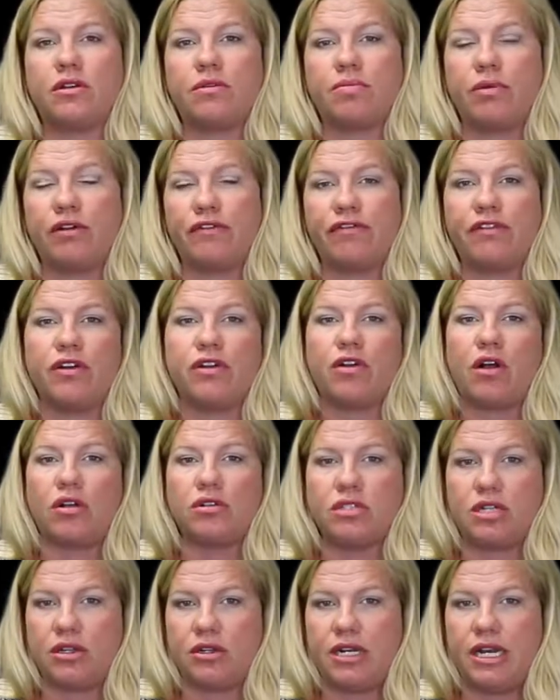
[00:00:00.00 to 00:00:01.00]
preferred
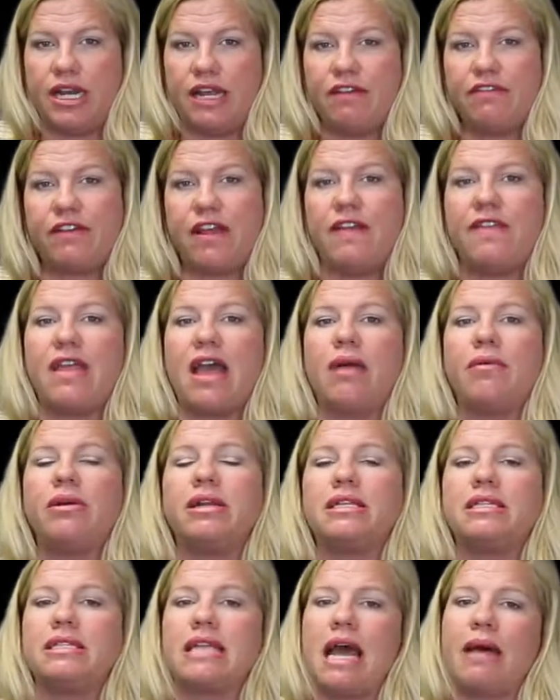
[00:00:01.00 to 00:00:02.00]
alternative, and that
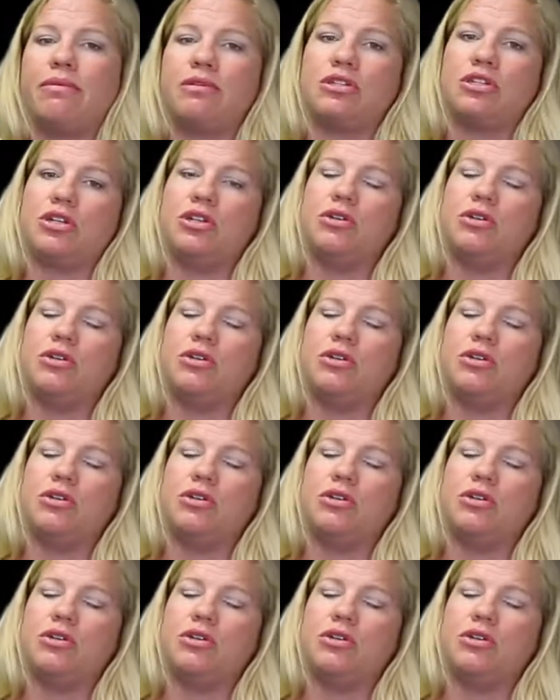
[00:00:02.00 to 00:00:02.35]
would establish